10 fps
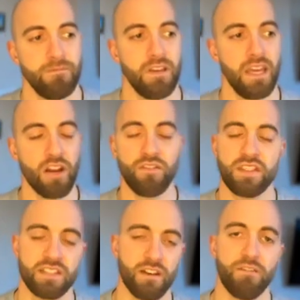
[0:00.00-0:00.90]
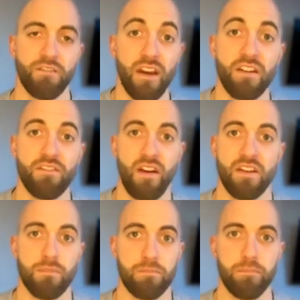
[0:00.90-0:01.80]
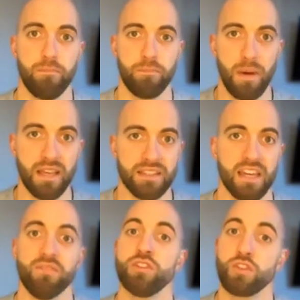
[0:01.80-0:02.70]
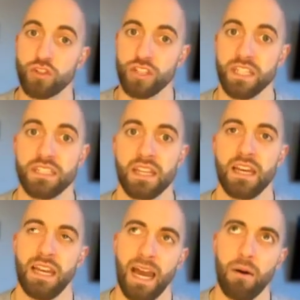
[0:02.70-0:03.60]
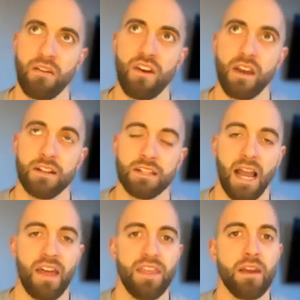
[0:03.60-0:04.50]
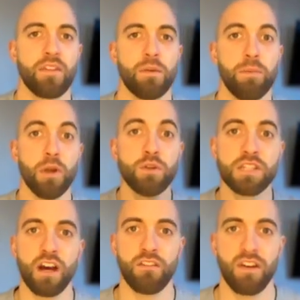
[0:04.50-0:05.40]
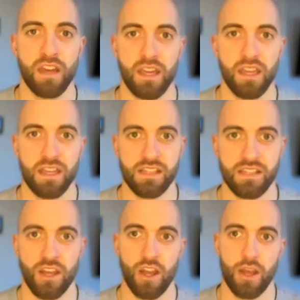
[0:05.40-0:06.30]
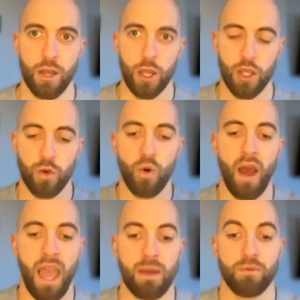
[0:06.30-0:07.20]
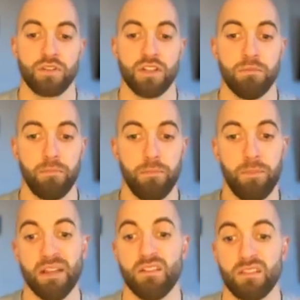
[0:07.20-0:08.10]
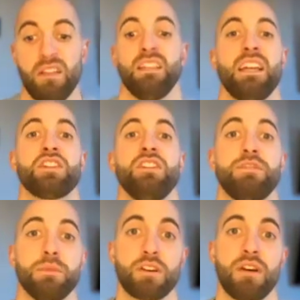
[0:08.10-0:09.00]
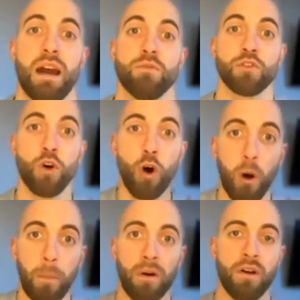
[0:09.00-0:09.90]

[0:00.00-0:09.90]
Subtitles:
in of itself very, very basic and reductionist. However, I think the beauty of it is that you are able to build essentially from the ground up